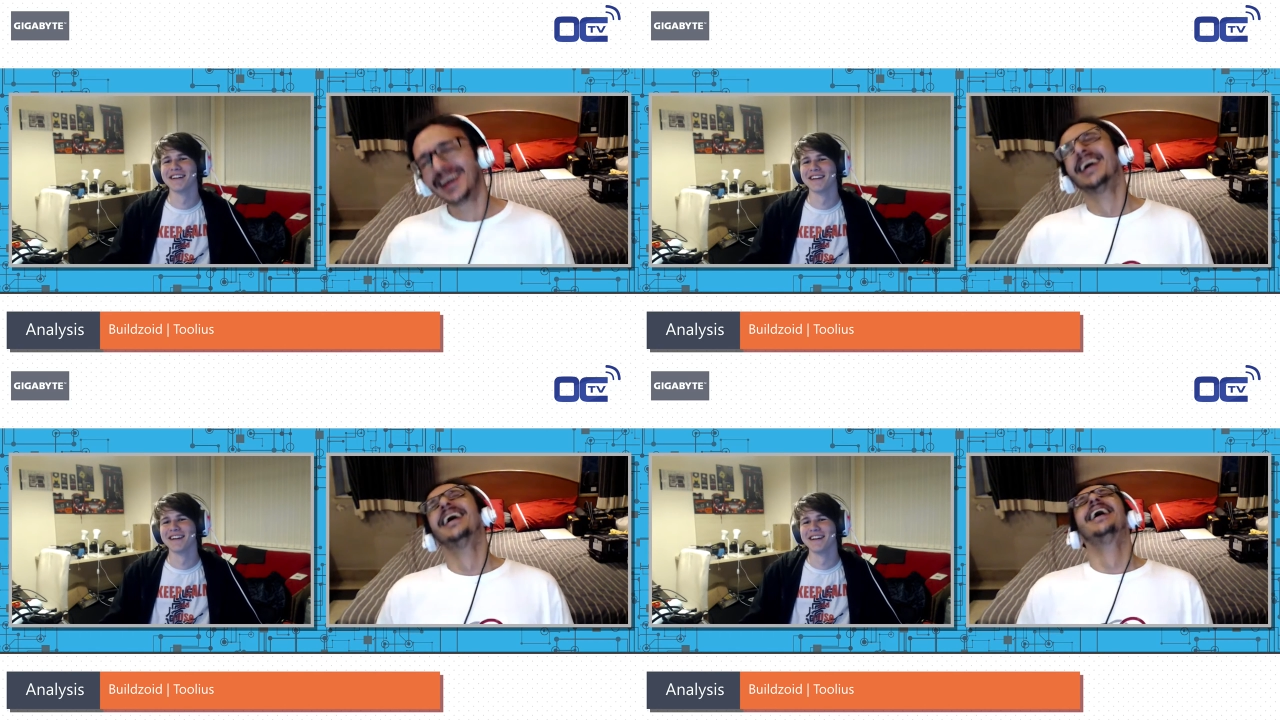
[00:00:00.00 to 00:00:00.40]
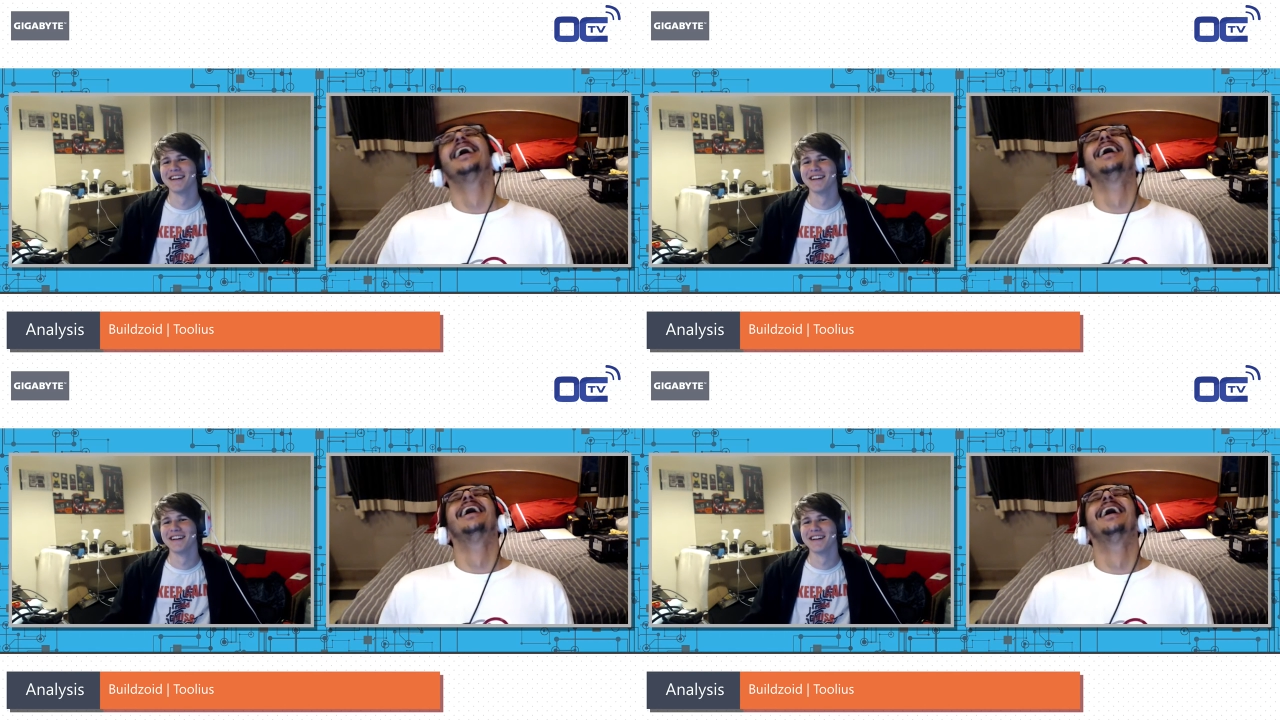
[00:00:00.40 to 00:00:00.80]

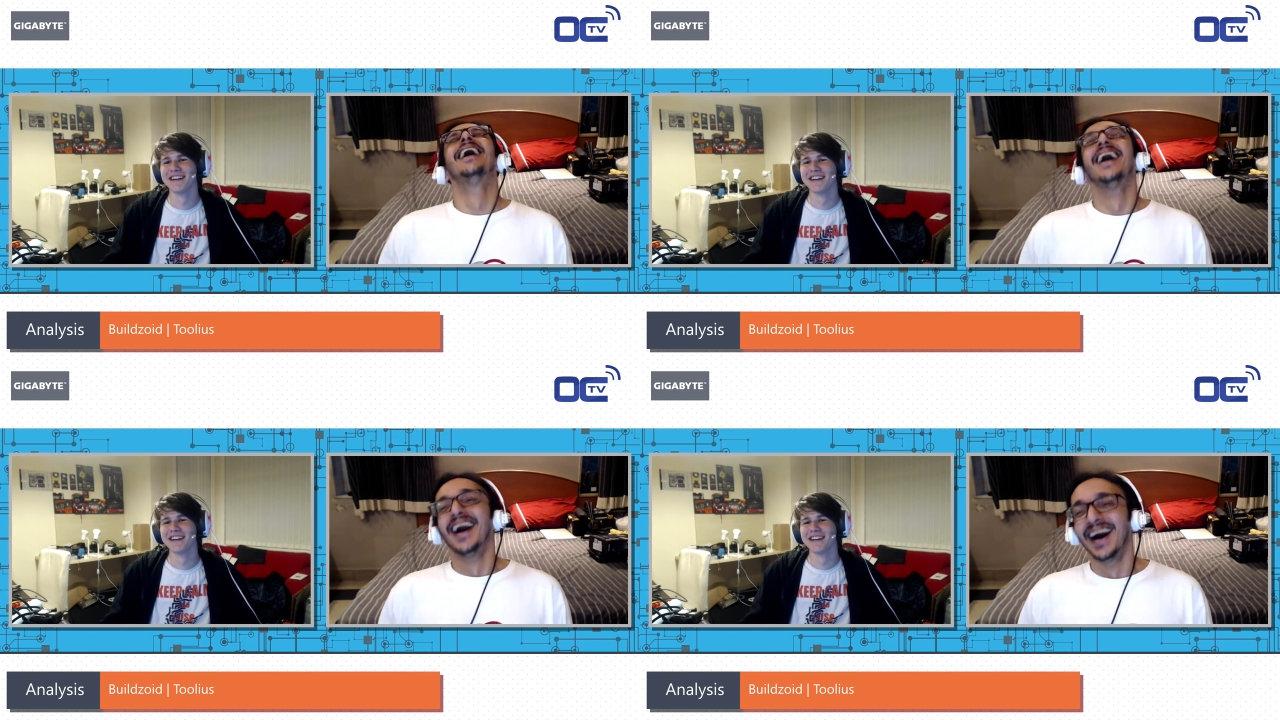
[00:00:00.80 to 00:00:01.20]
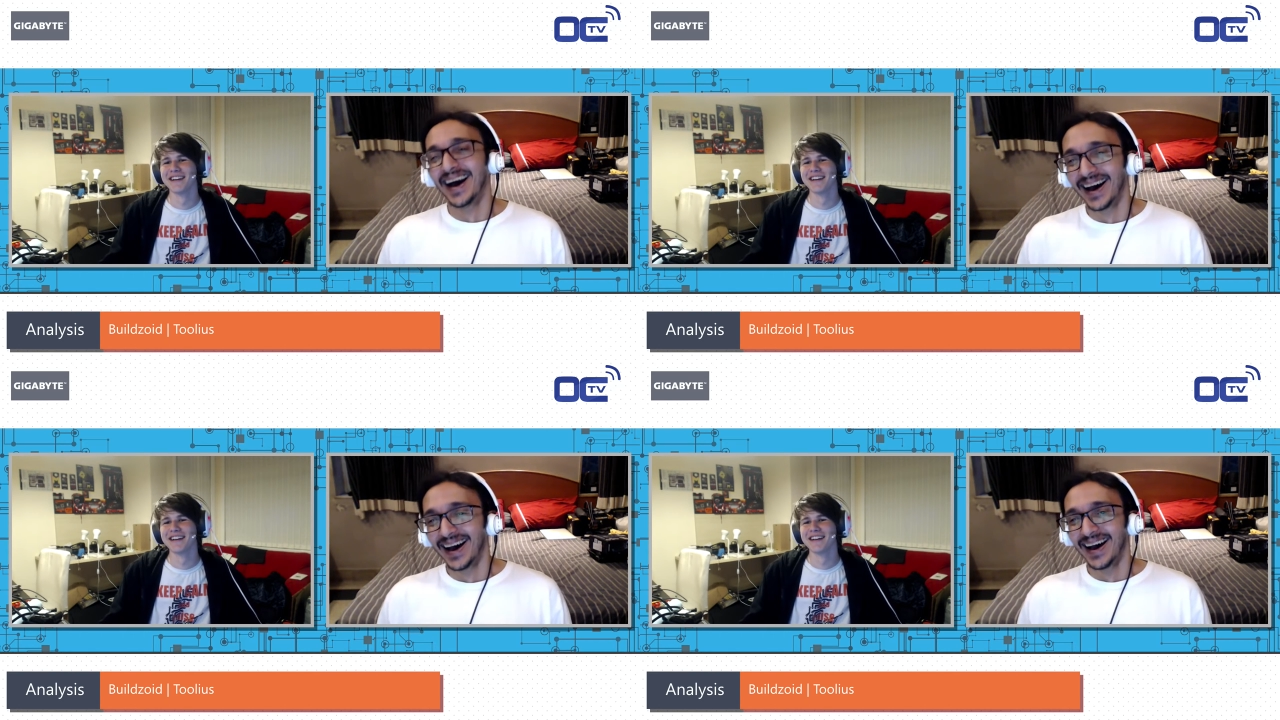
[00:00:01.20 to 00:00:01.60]

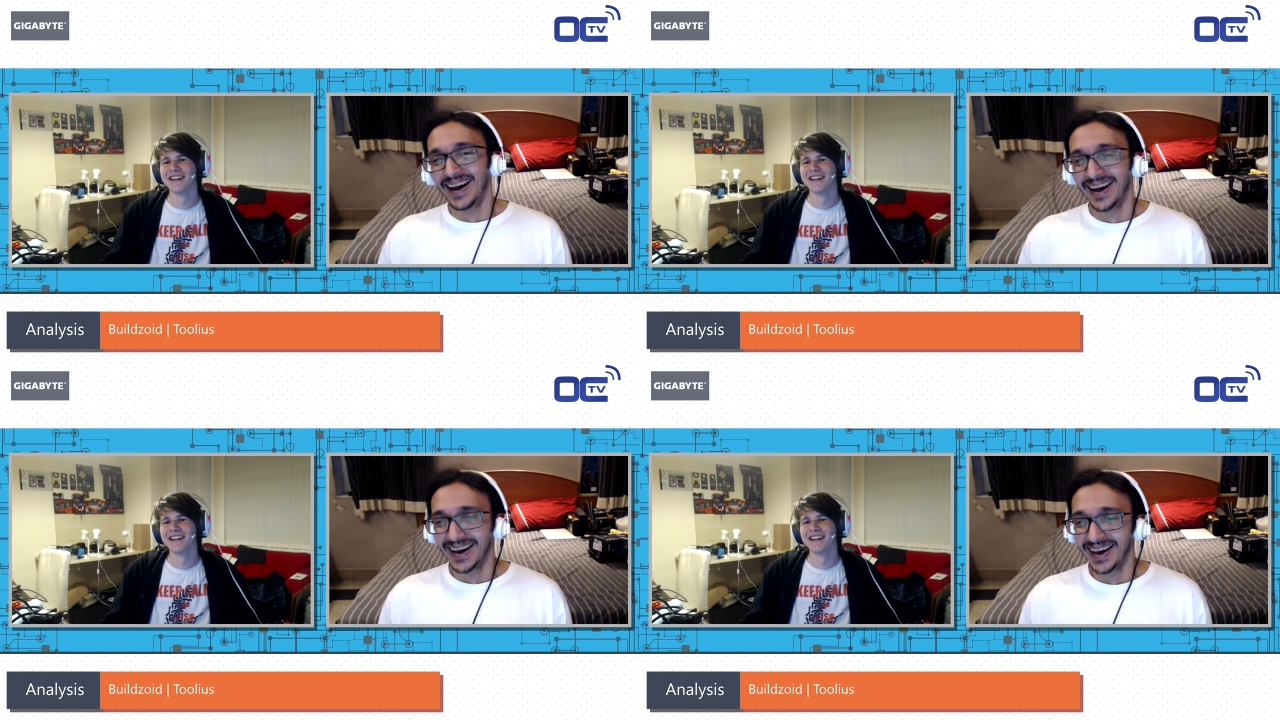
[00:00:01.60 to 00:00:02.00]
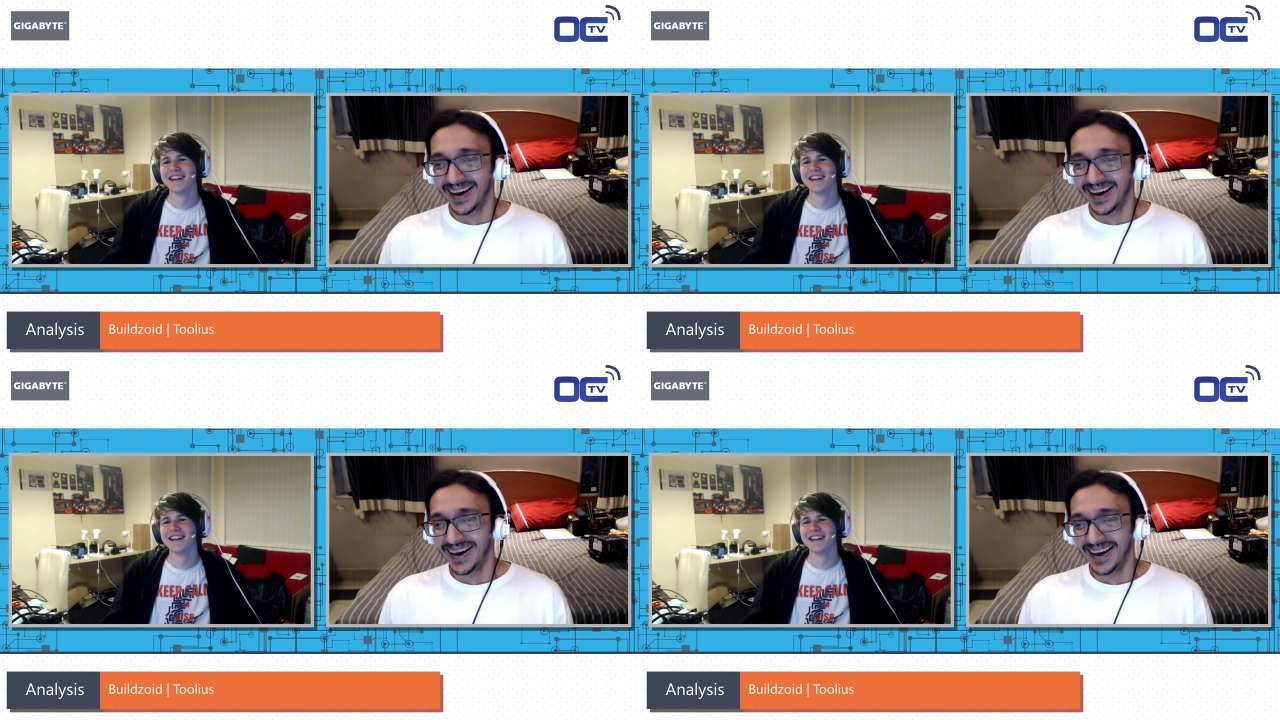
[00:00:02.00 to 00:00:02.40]

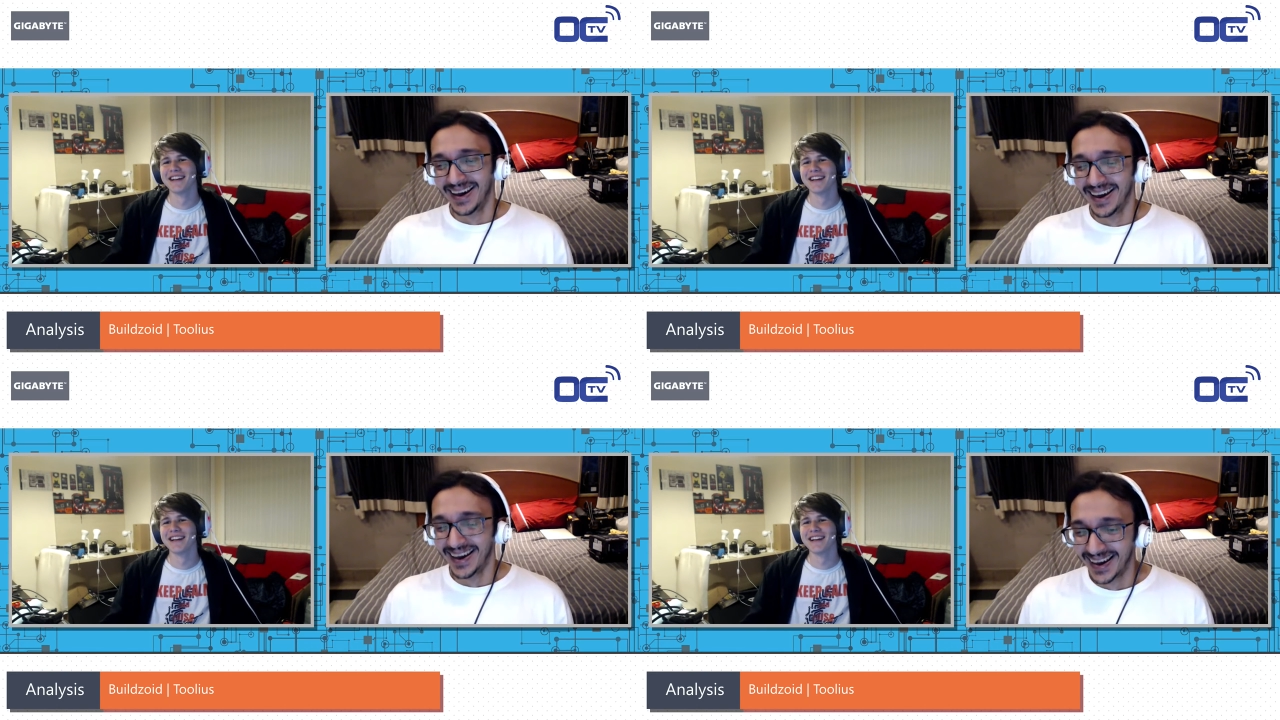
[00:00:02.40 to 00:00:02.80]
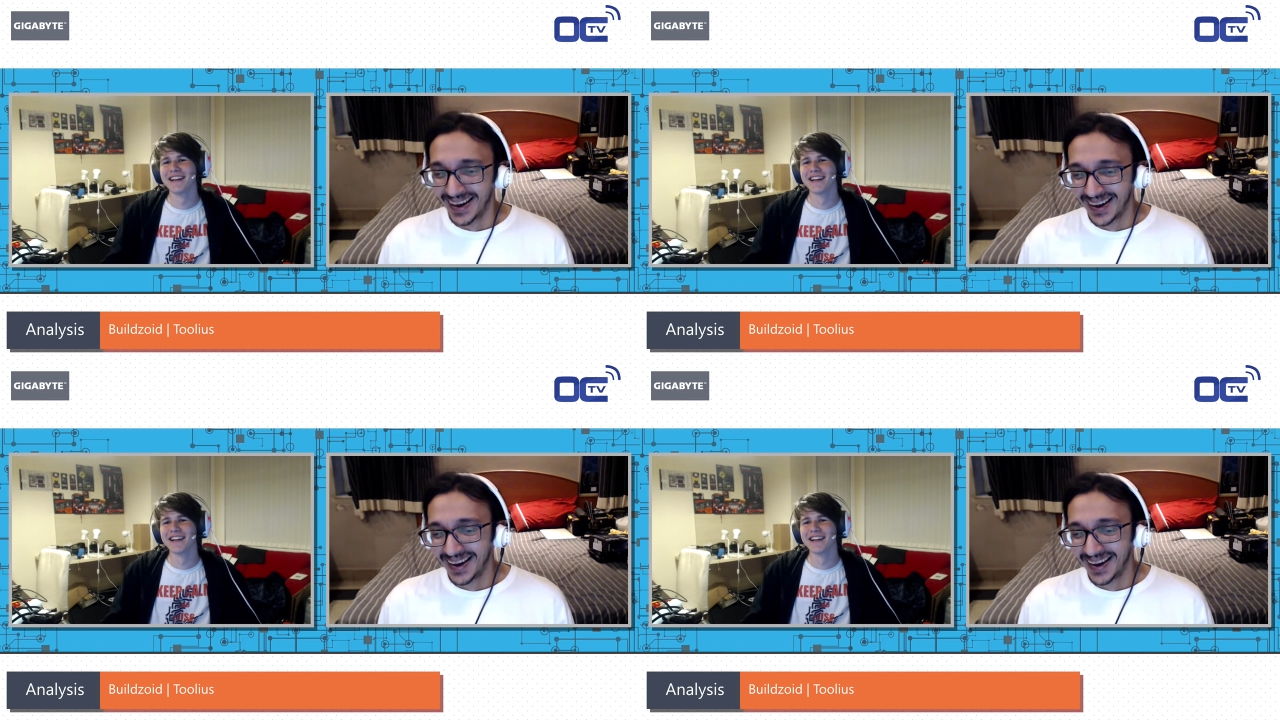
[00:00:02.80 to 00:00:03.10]
[no speech]